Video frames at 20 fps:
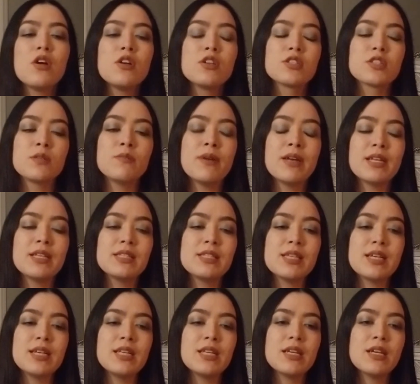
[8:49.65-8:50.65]
So
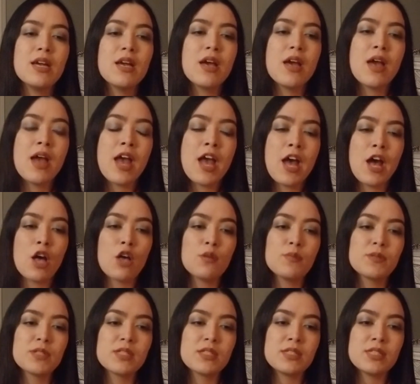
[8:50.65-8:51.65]
meditating
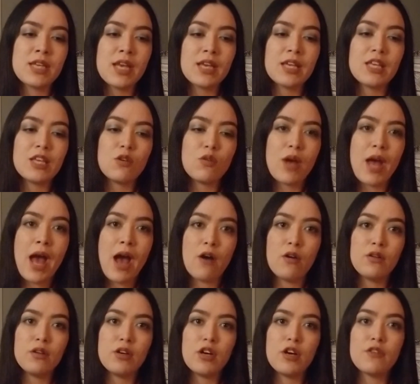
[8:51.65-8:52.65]
helps take you
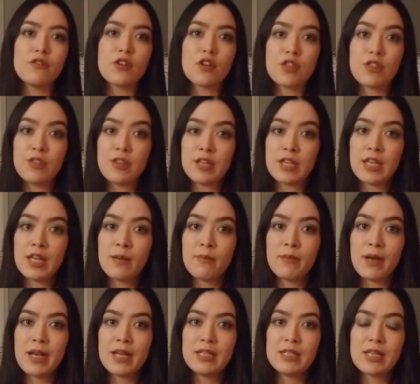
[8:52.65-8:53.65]
out of your thinking
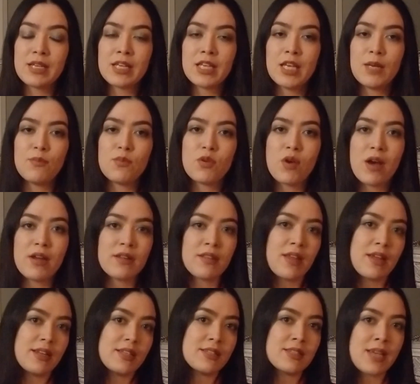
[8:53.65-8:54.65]
mind and keep you out of
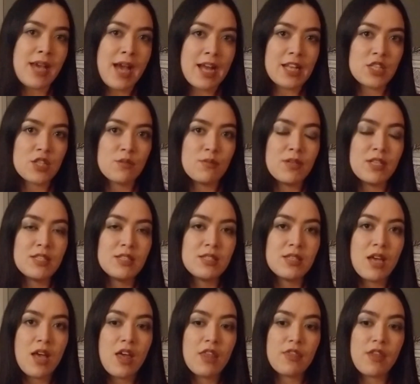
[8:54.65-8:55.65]
that attachment
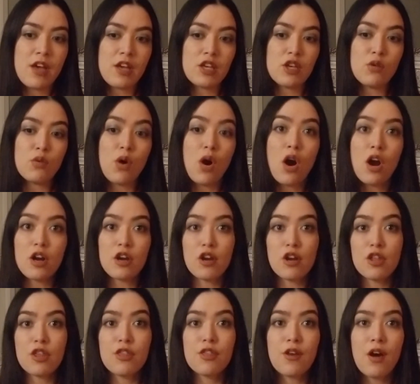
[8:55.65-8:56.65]
that you are your
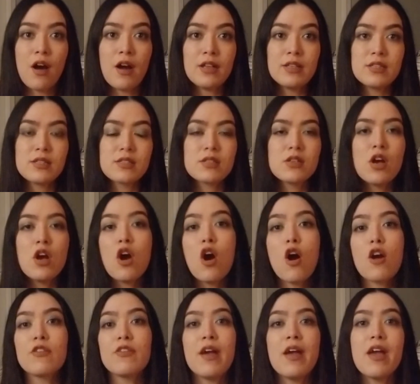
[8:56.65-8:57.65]
thoughts
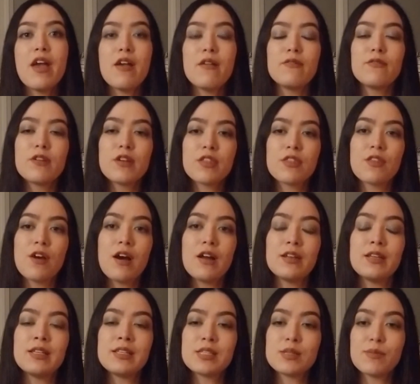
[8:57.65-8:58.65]
or that every thought
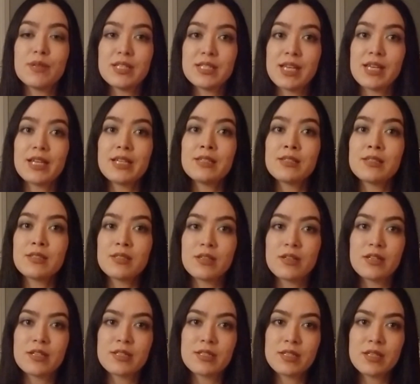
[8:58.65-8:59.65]
needs to be taken
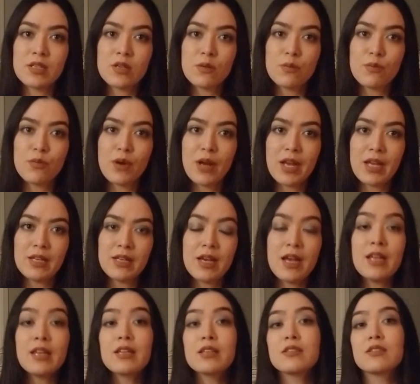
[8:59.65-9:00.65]
seriously in your brain
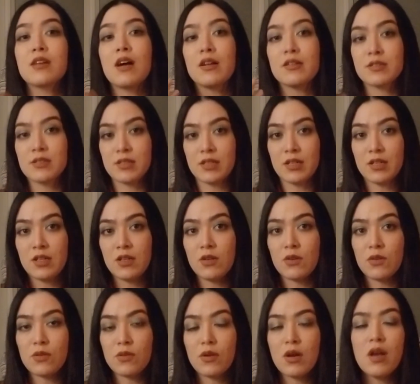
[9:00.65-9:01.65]
and exhausting
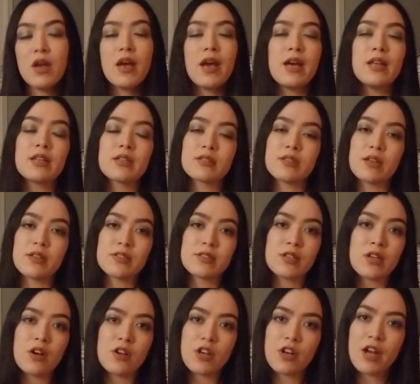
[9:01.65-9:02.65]
you and
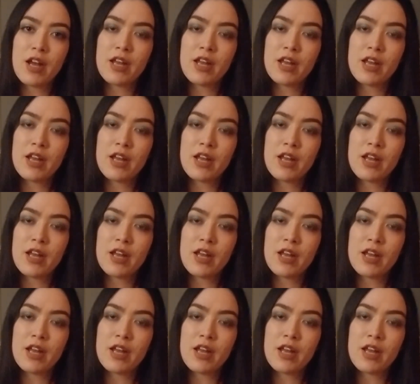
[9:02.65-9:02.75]
exhausting all your